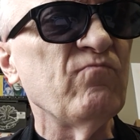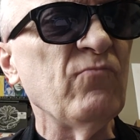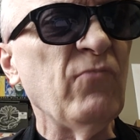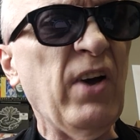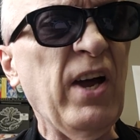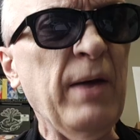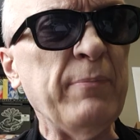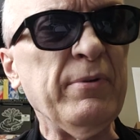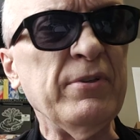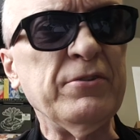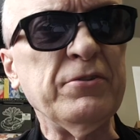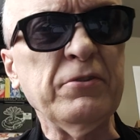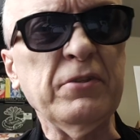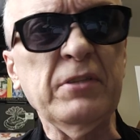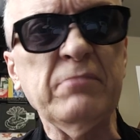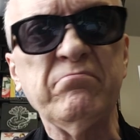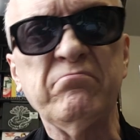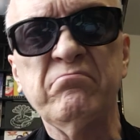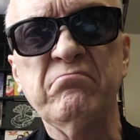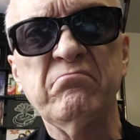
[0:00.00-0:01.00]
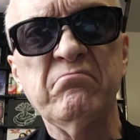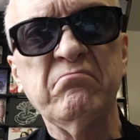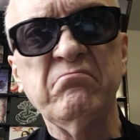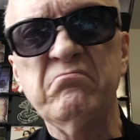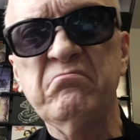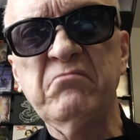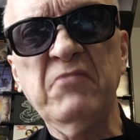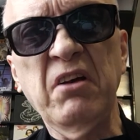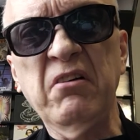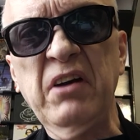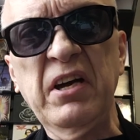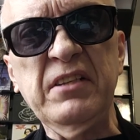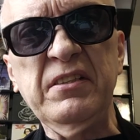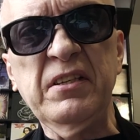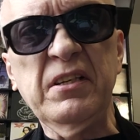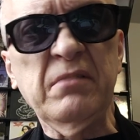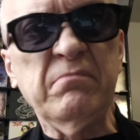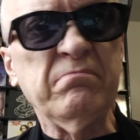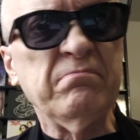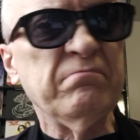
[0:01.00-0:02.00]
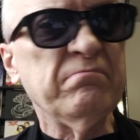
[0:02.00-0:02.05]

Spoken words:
What happened to it? No idea.